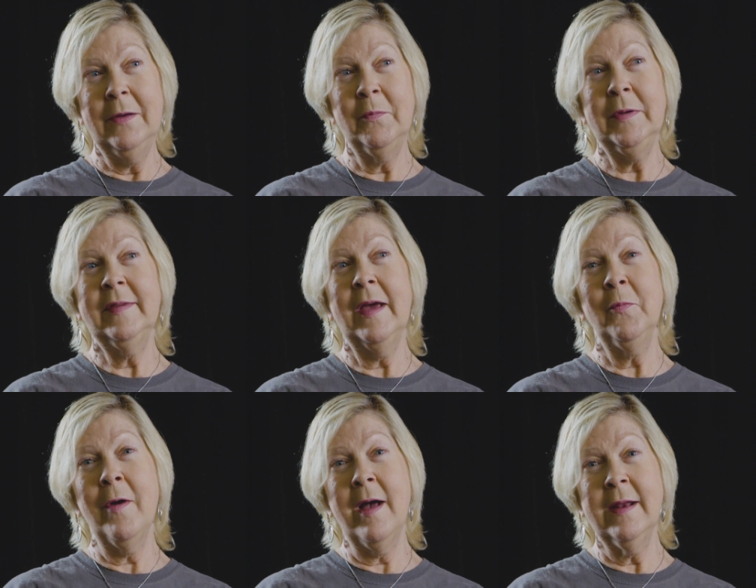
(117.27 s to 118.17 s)
And what's
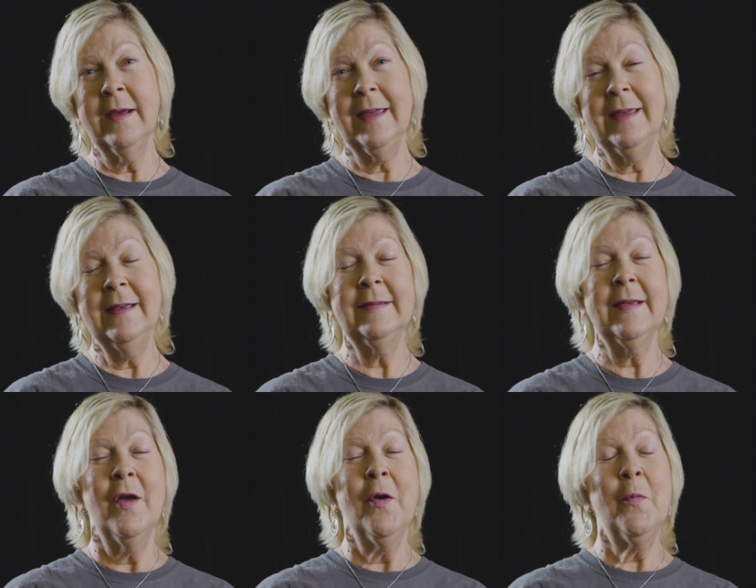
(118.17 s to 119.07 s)
ironic is
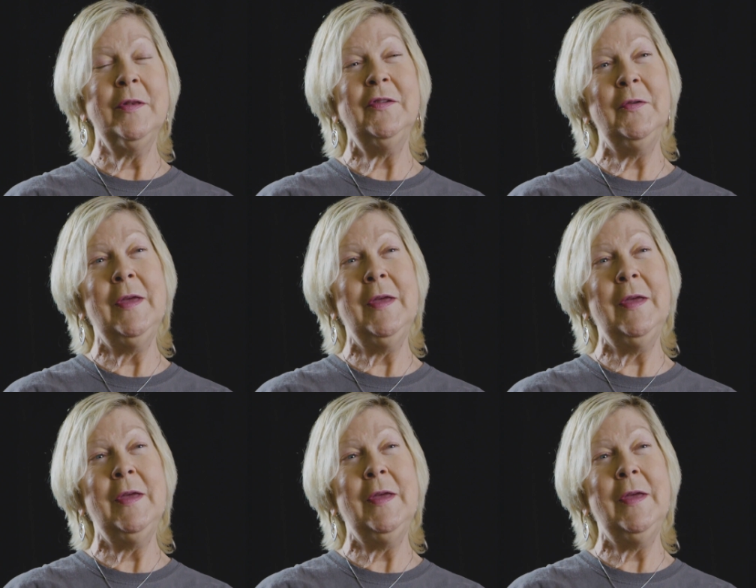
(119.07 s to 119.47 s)
once